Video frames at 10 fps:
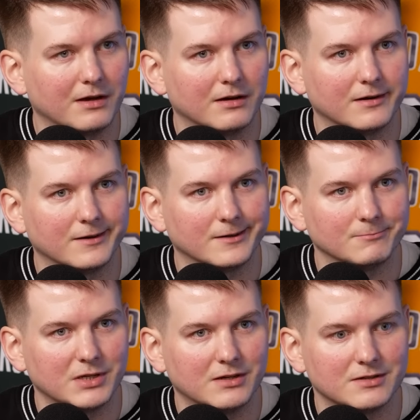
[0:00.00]

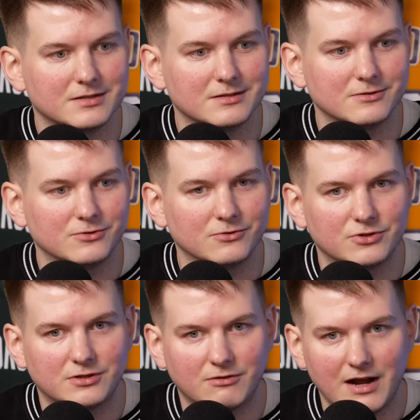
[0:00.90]
because you're
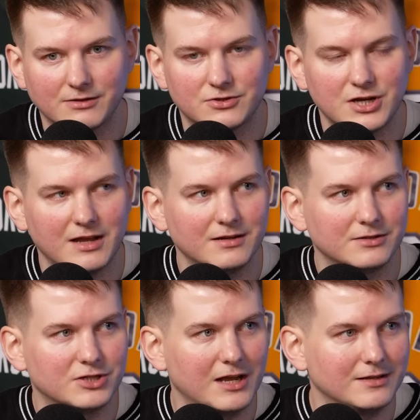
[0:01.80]
trying to
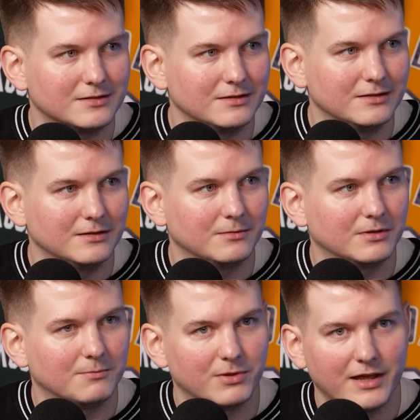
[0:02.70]
chase the
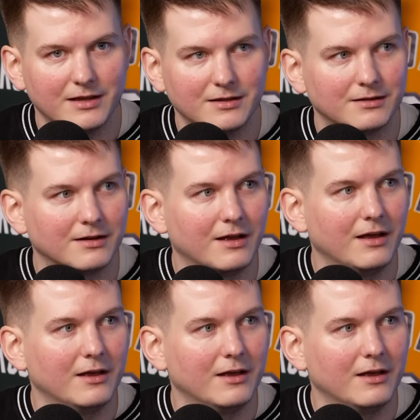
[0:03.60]
play-in,